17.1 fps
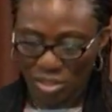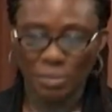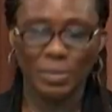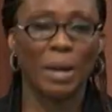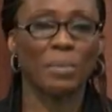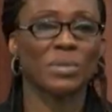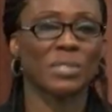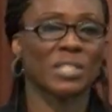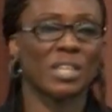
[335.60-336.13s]
The
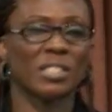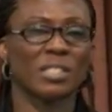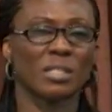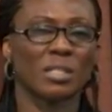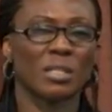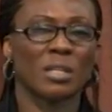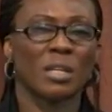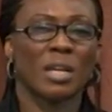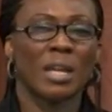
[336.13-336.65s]
Bible says,
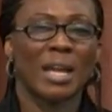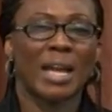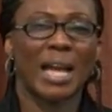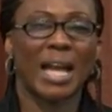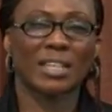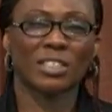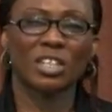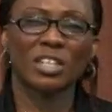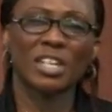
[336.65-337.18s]

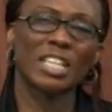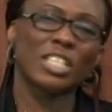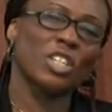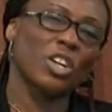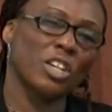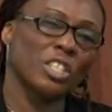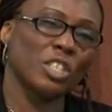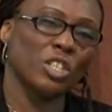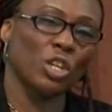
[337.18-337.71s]
acknowledge
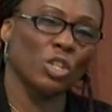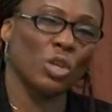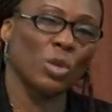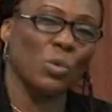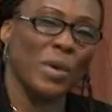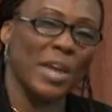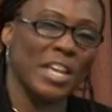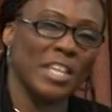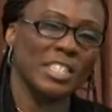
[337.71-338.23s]
God in all your
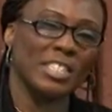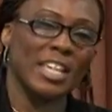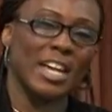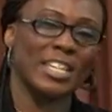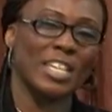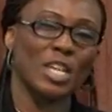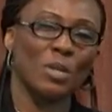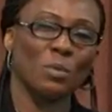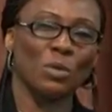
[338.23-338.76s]
ways
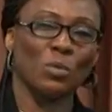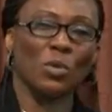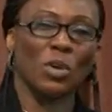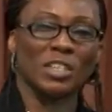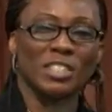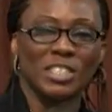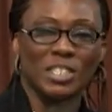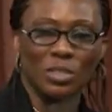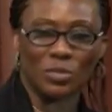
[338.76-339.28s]
and he will
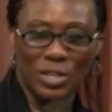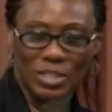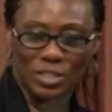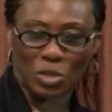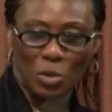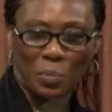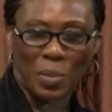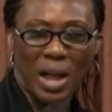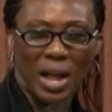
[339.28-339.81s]
what? Direct
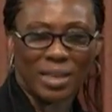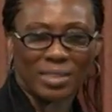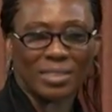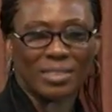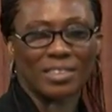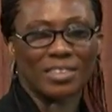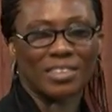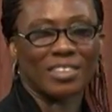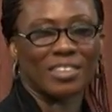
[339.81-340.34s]
your path.
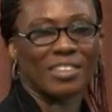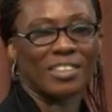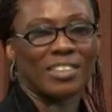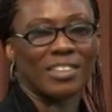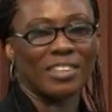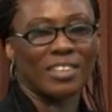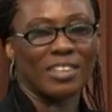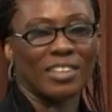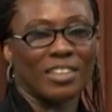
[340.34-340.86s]

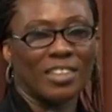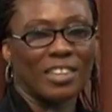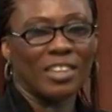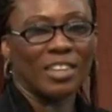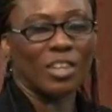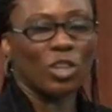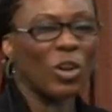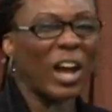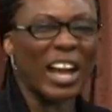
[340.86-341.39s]

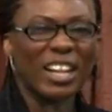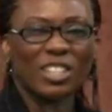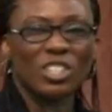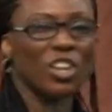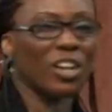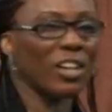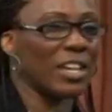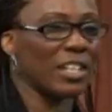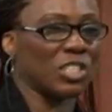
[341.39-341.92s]
You
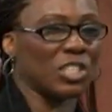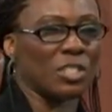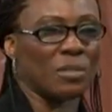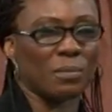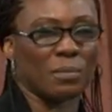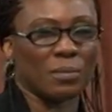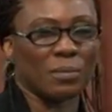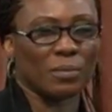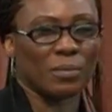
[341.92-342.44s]
acknowledge him.
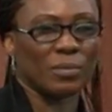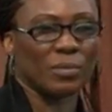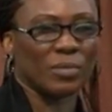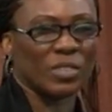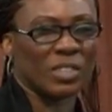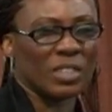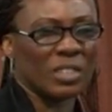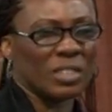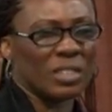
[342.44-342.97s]

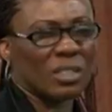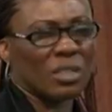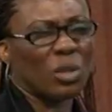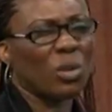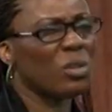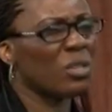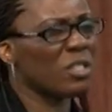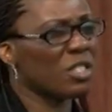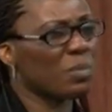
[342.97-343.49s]

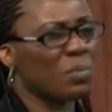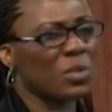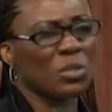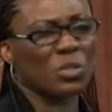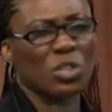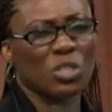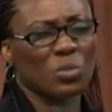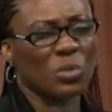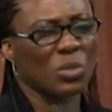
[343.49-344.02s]
Holy Spirit,
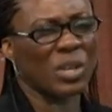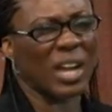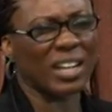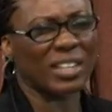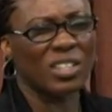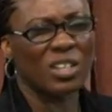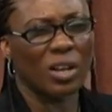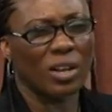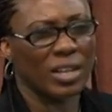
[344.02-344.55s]
just want to
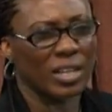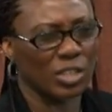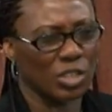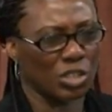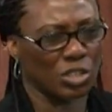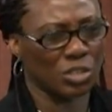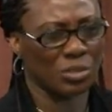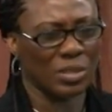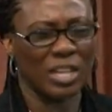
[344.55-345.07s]

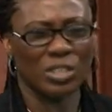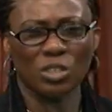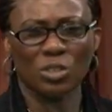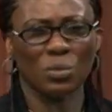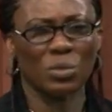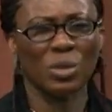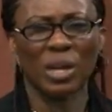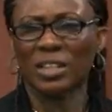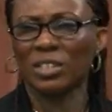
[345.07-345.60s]
acknowledge you. I just
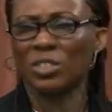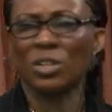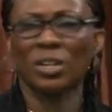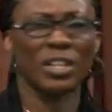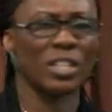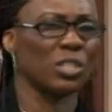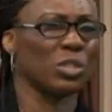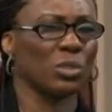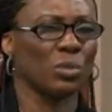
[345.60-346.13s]
want to
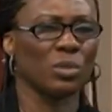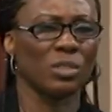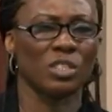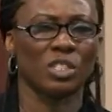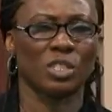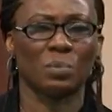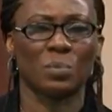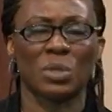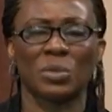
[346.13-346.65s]
acknowledge you, Holy
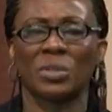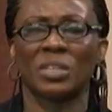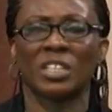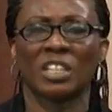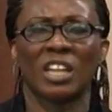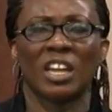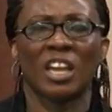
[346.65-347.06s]
Spirit.